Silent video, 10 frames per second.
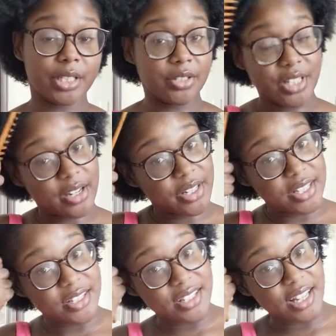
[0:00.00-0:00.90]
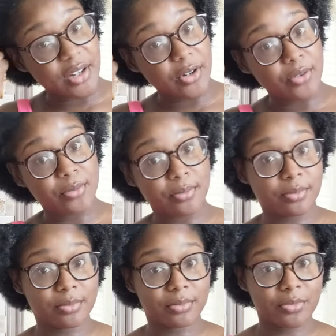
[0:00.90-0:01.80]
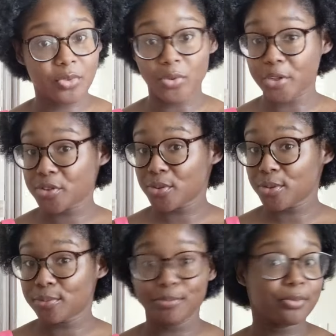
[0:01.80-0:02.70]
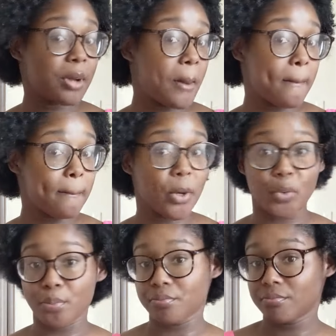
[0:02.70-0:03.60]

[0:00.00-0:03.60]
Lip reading: And you see how easy that comb works through? Boom.